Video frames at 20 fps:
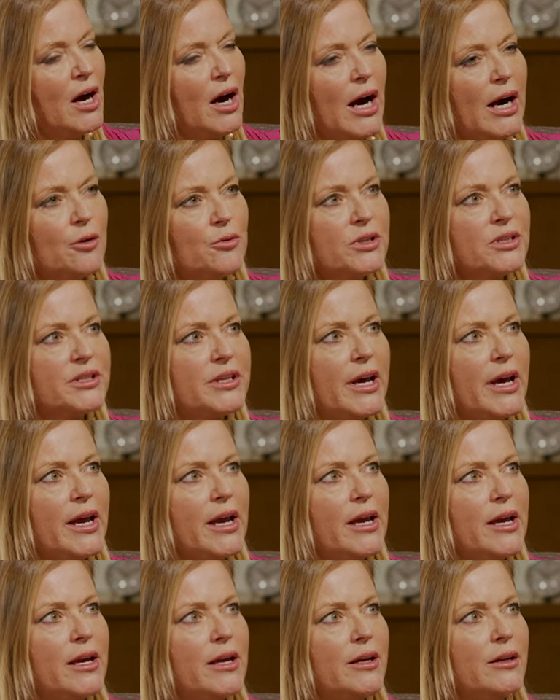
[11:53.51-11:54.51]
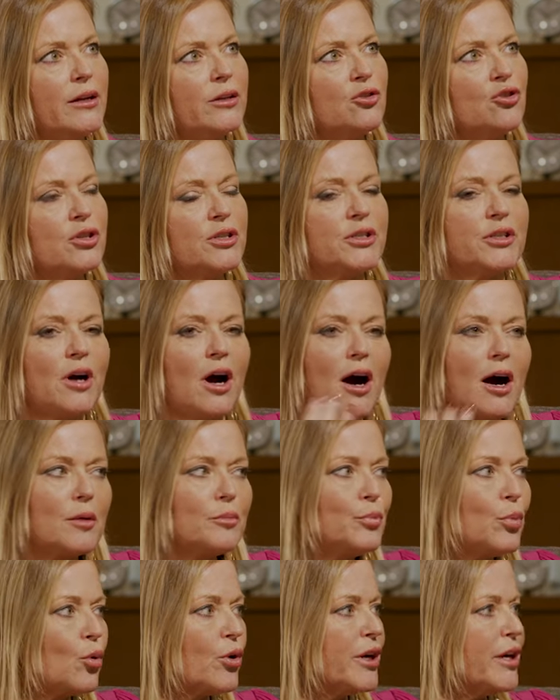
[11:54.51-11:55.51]
I would say just
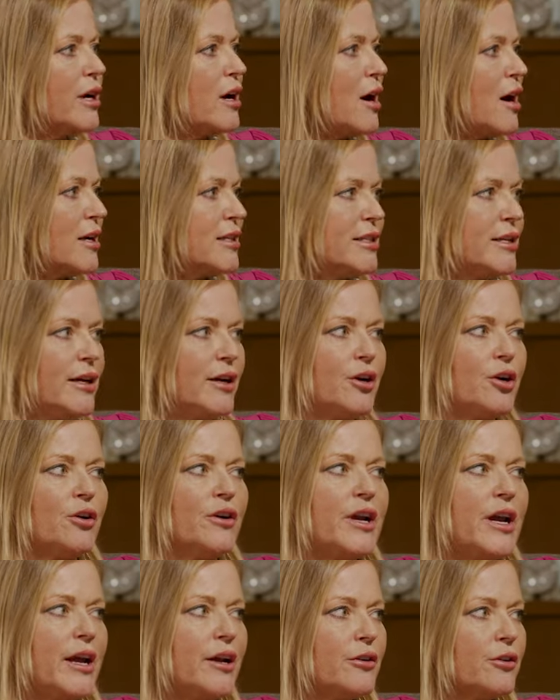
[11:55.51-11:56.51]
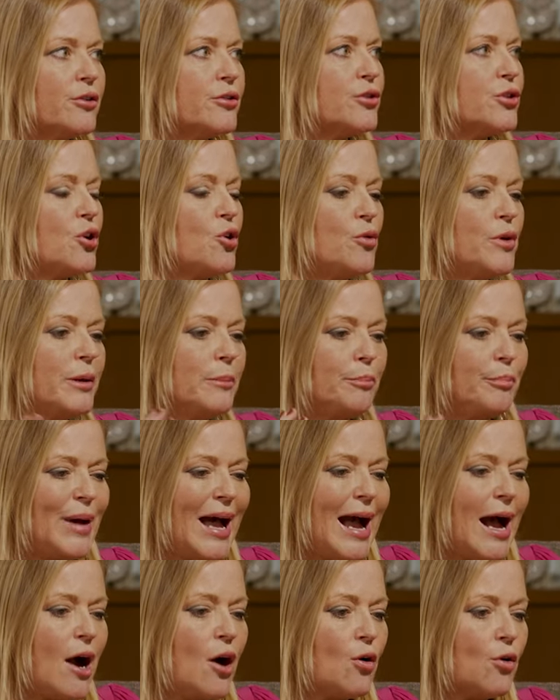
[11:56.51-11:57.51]
onboarding content creators, so
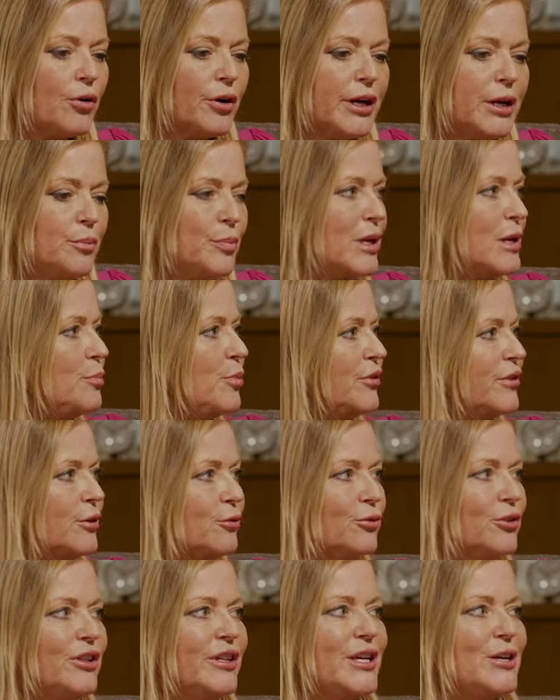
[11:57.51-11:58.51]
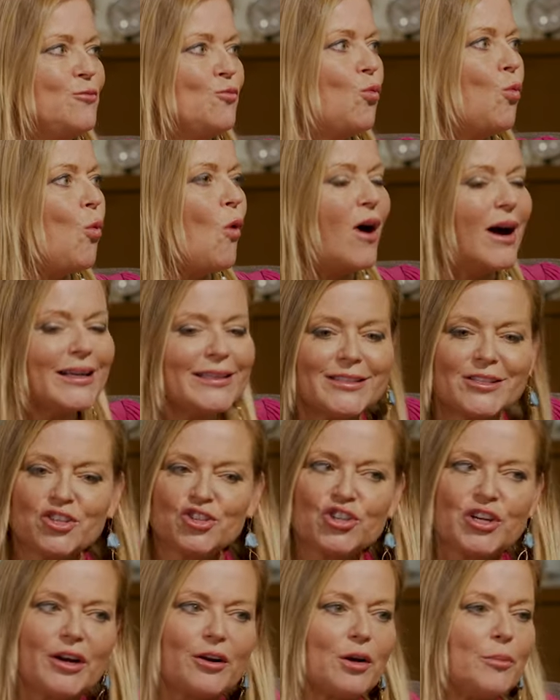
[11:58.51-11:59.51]
empowering people that really want to
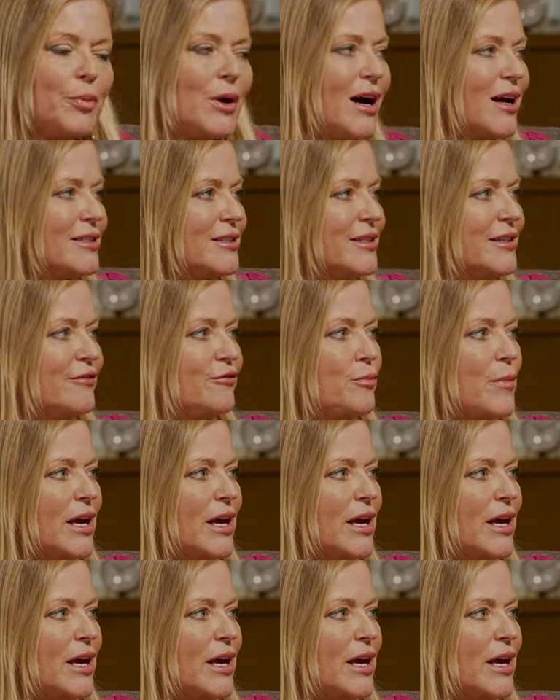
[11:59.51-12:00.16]
share a positive